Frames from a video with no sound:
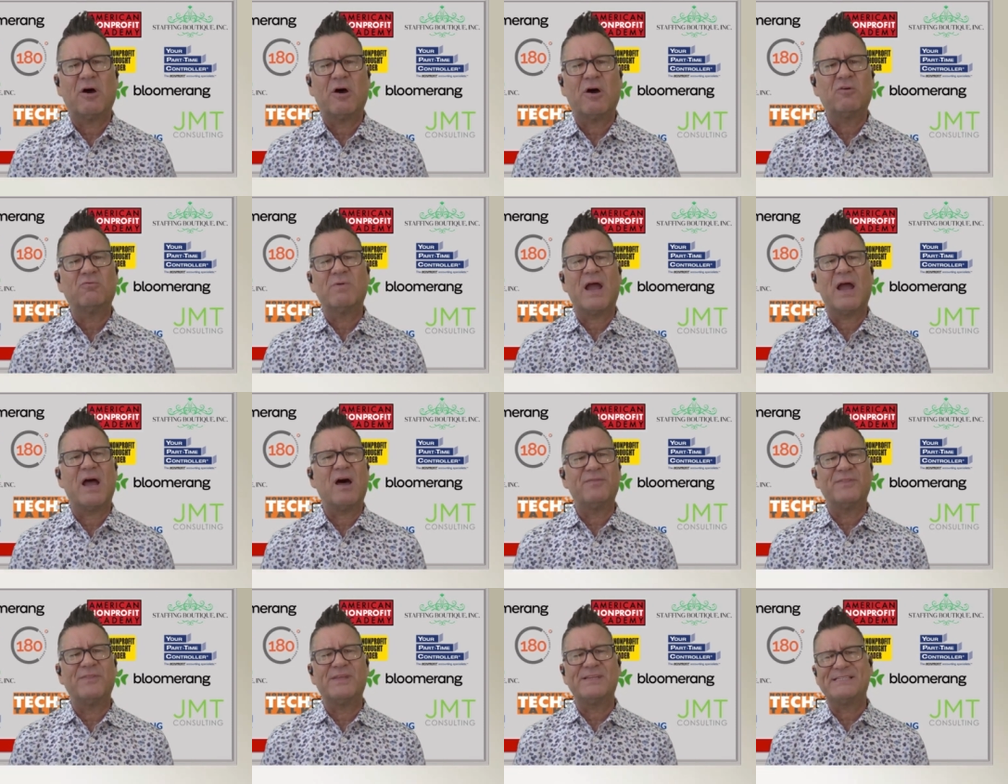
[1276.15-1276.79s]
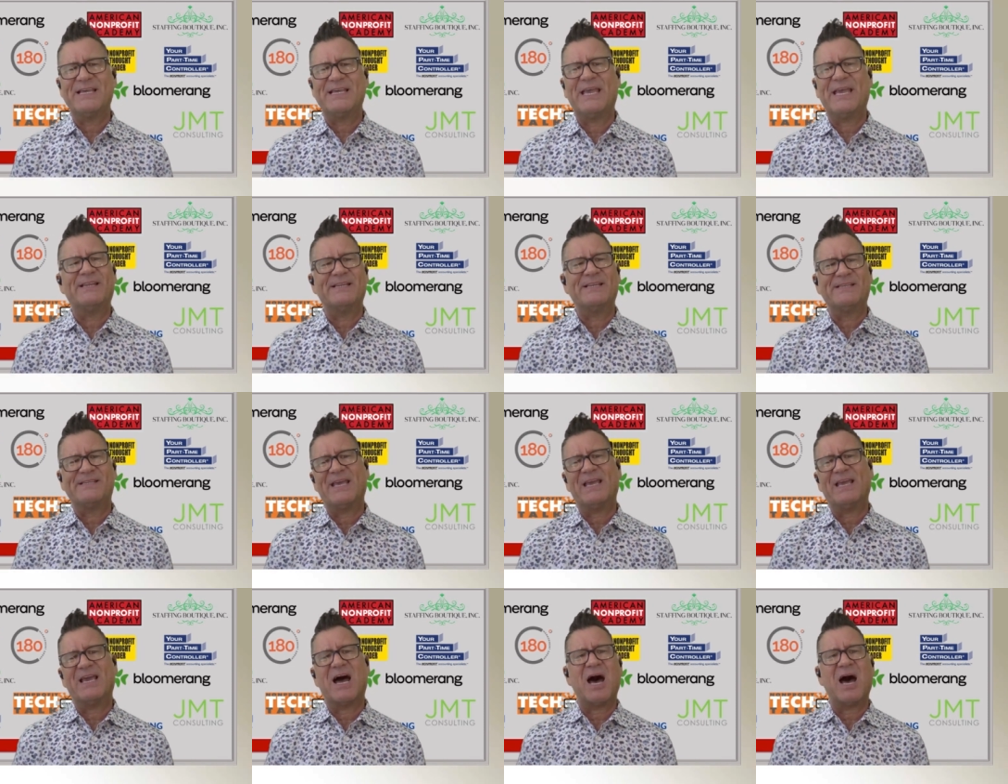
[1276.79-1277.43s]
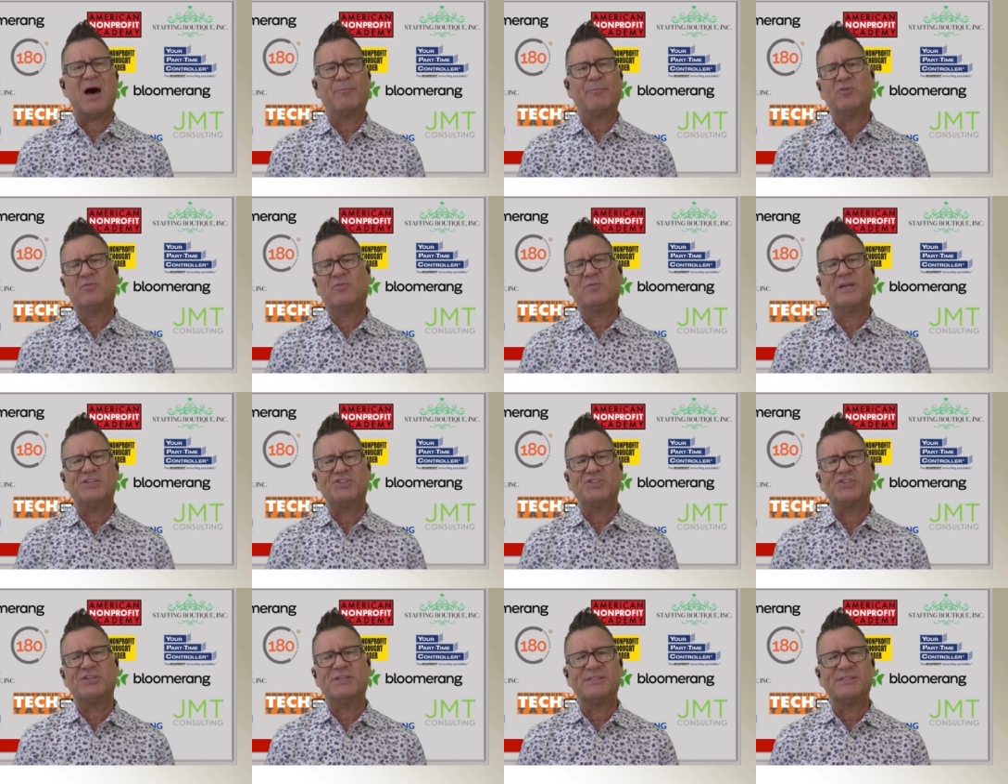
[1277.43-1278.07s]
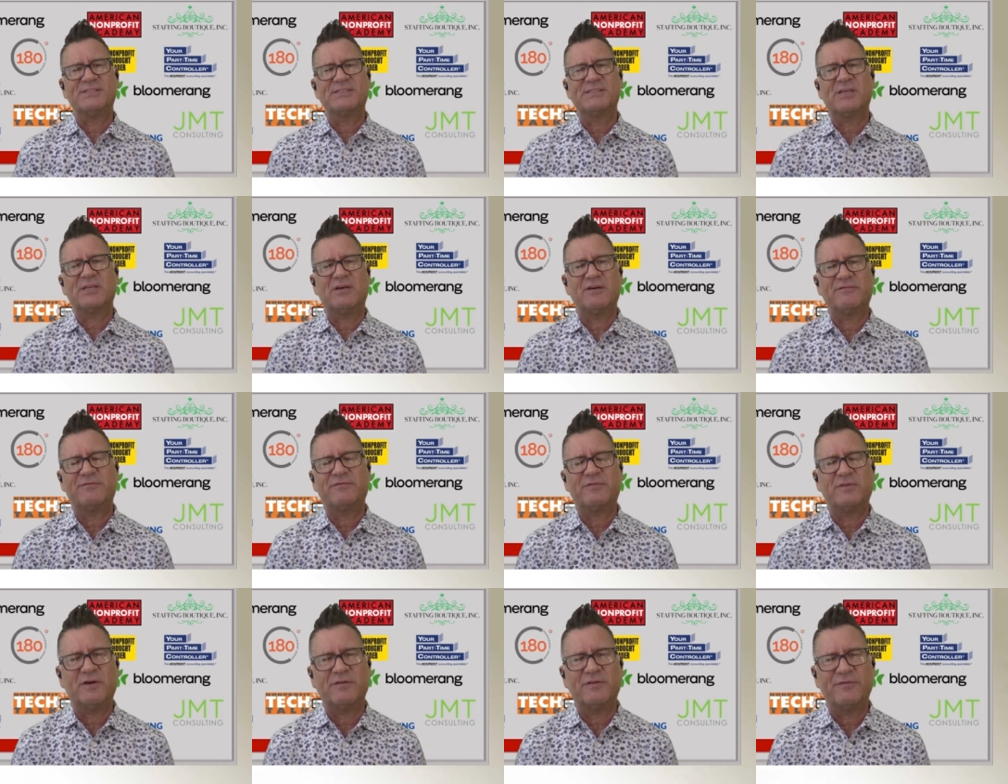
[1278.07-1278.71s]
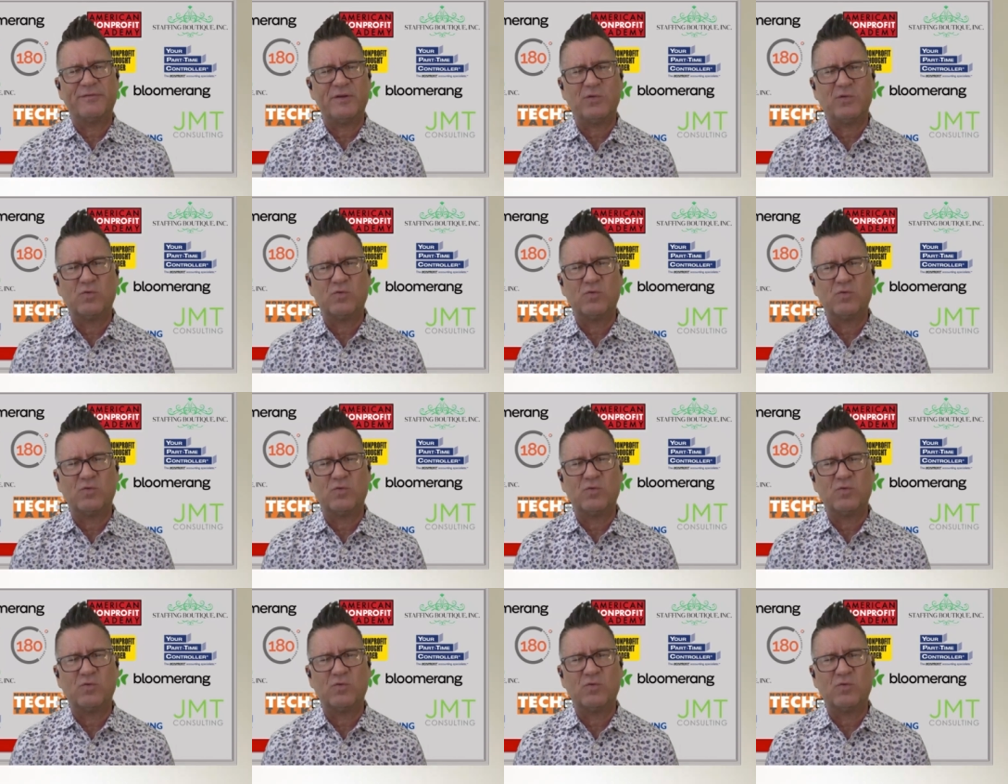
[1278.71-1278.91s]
around the day-to-day operations of, of the